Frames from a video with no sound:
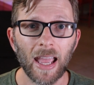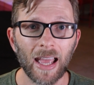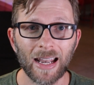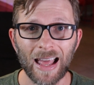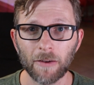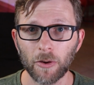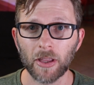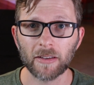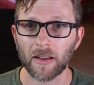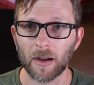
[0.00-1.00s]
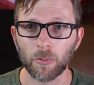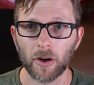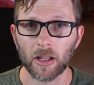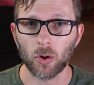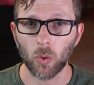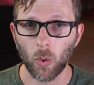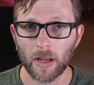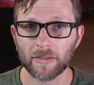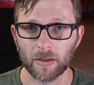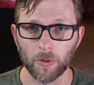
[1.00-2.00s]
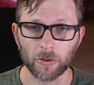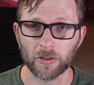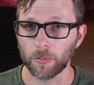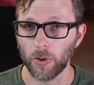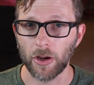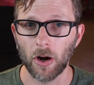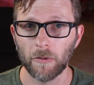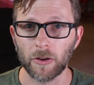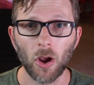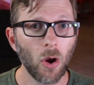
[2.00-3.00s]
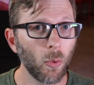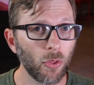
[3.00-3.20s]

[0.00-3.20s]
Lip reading: and everything is operating quite similar to pre-COVID,